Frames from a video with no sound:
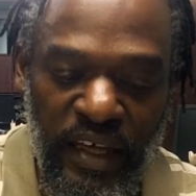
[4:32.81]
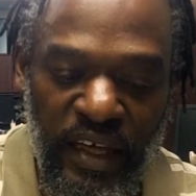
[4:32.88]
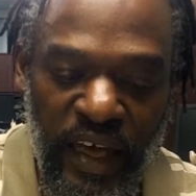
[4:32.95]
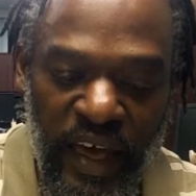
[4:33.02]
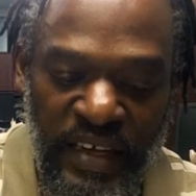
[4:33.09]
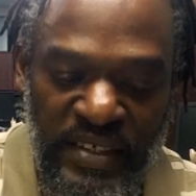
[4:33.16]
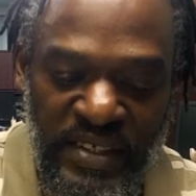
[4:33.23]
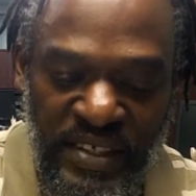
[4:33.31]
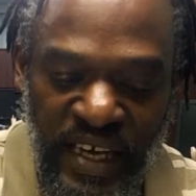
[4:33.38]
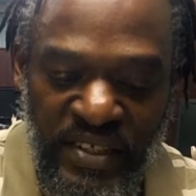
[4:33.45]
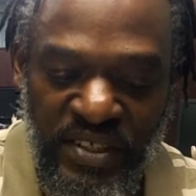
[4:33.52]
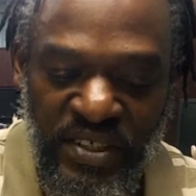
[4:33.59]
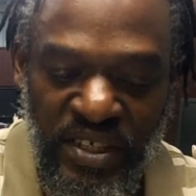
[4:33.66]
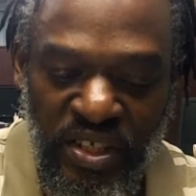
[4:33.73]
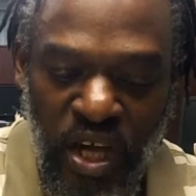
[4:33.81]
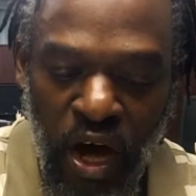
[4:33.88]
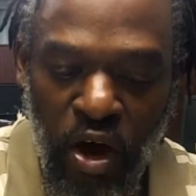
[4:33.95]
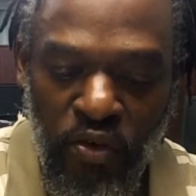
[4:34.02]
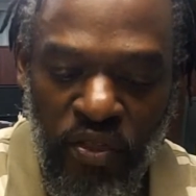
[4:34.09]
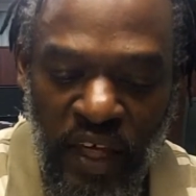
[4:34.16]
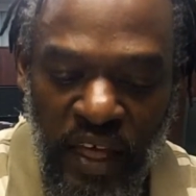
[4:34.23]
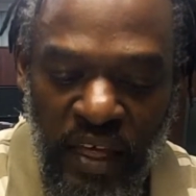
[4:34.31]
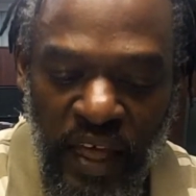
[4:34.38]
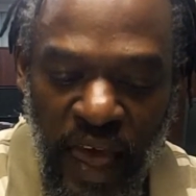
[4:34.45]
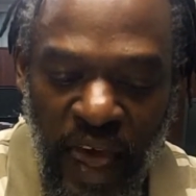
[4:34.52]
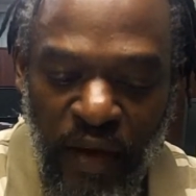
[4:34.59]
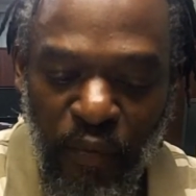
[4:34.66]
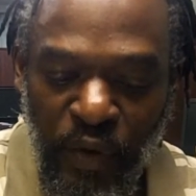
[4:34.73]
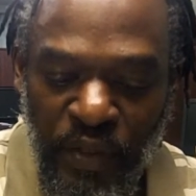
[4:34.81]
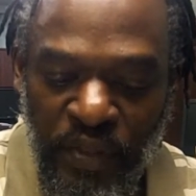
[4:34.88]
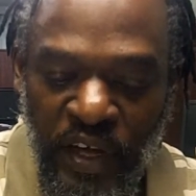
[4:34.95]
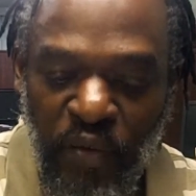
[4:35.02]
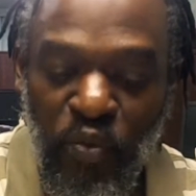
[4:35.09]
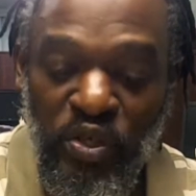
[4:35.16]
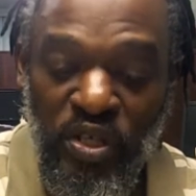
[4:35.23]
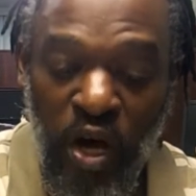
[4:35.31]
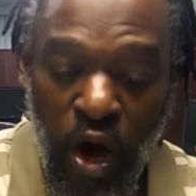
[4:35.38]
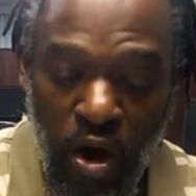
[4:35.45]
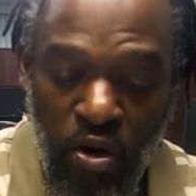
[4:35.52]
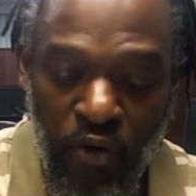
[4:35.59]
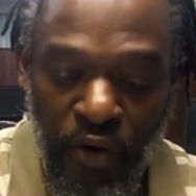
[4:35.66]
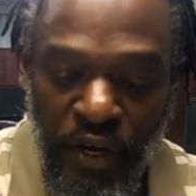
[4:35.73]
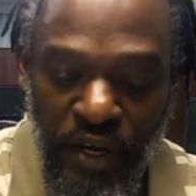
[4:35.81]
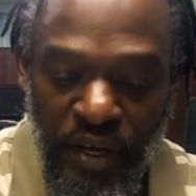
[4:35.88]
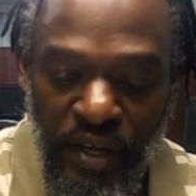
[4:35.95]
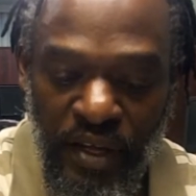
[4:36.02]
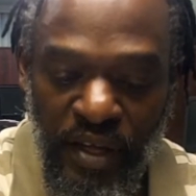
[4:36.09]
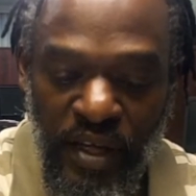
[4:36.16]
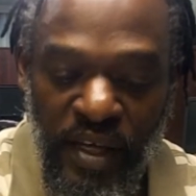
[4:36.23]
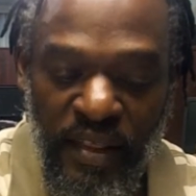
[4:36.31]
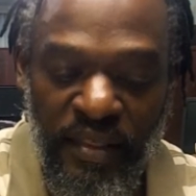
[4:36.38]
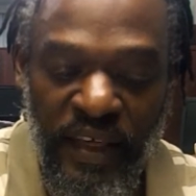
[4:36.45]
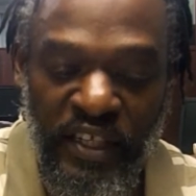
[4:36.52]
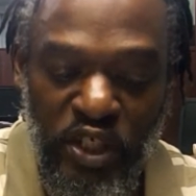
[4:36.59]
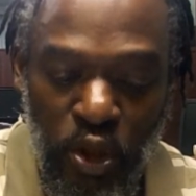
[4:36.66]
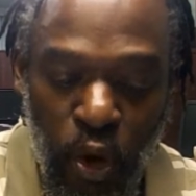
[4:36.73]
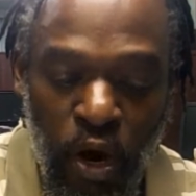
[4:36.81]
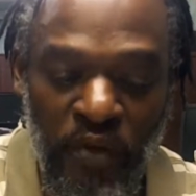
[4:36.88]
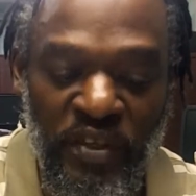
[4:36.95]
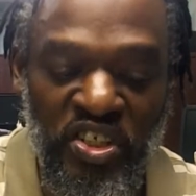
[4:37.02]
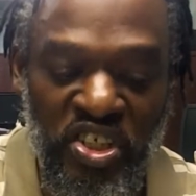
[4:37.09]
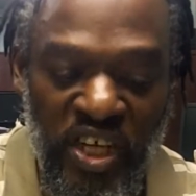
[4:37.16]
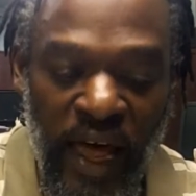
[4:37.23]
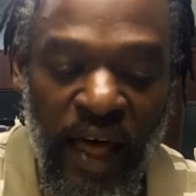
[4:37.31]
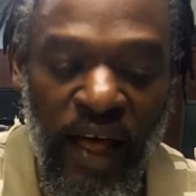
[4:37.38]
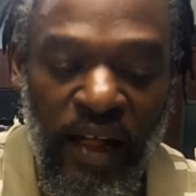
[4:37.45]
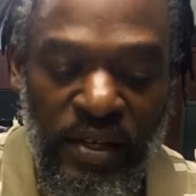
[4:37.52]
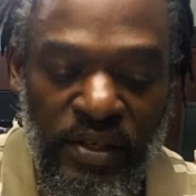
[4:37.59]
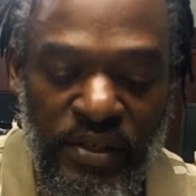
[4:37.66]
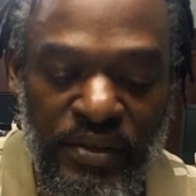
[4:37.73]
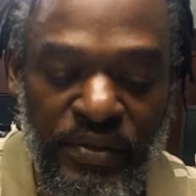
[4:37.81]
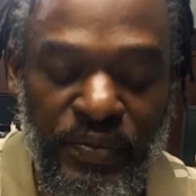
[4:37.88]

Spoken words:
And since the dog they had with them was hungry, they tore the child